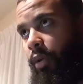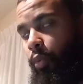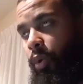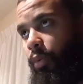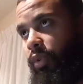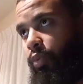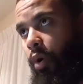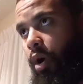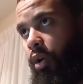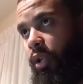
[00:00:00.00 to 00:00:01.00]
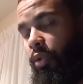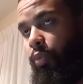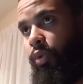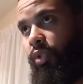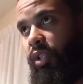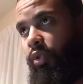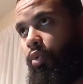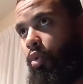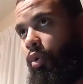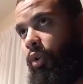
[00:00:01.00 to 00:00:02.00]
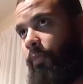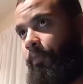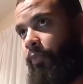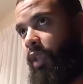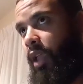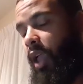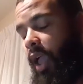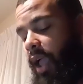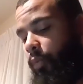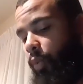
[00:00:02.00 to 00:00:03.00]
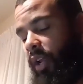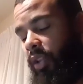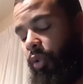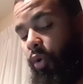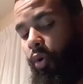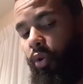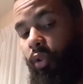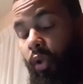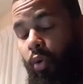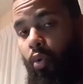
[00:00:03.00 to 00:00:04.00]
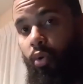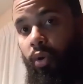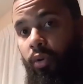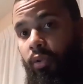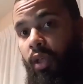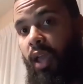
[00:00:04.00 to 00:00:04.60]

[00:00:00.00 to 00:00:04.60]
we was walking towards this corner and when I turned the corner,